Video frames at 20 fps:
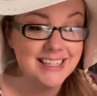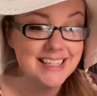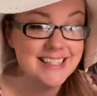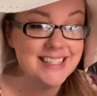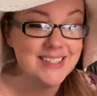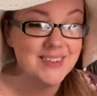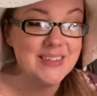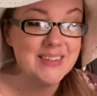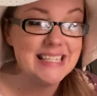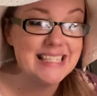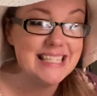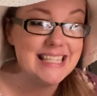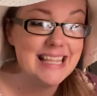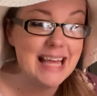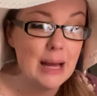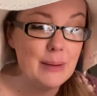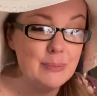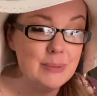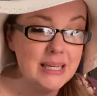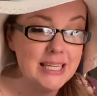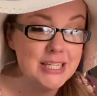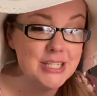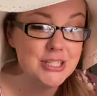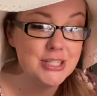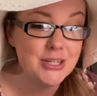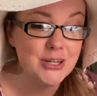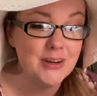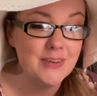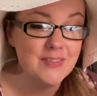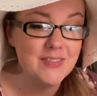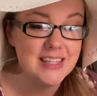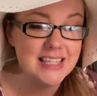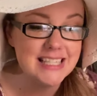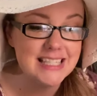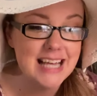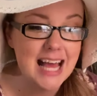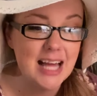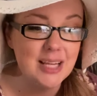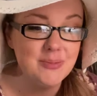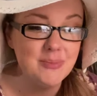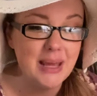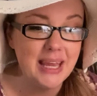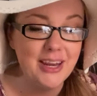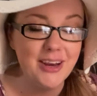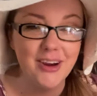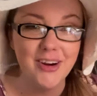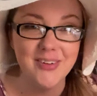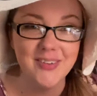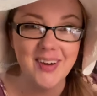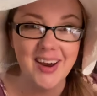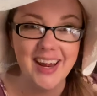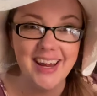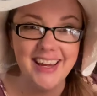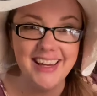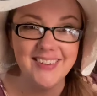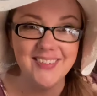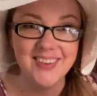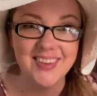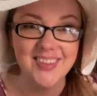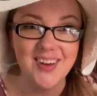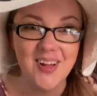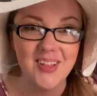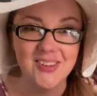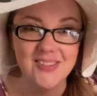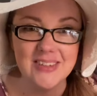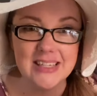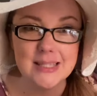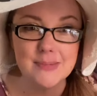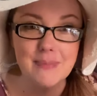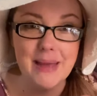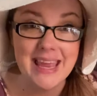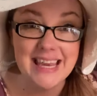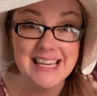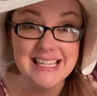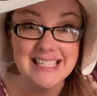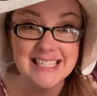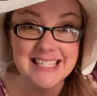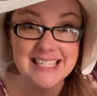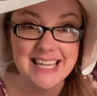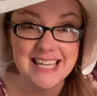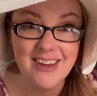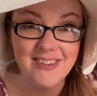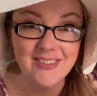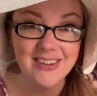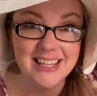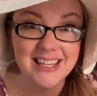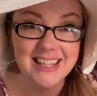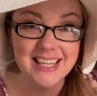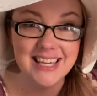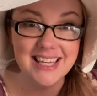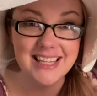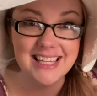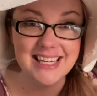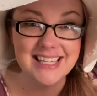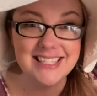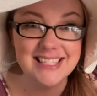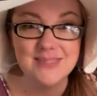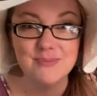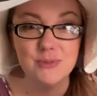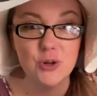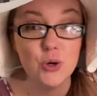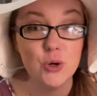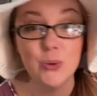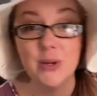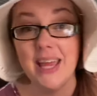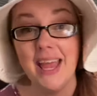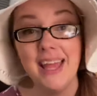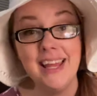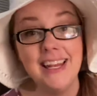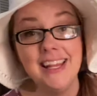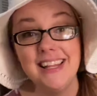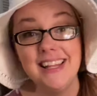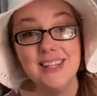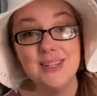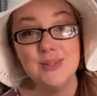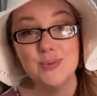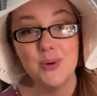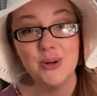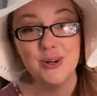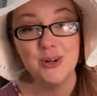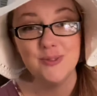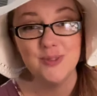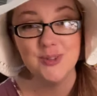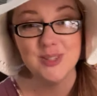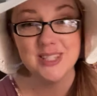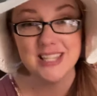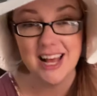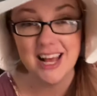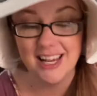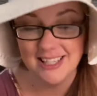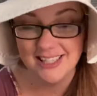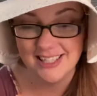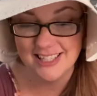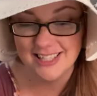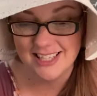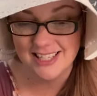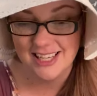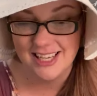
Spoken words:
So we see that picture of the sign maker, right? With all of his paints and everything that he's creating these wonderful signs.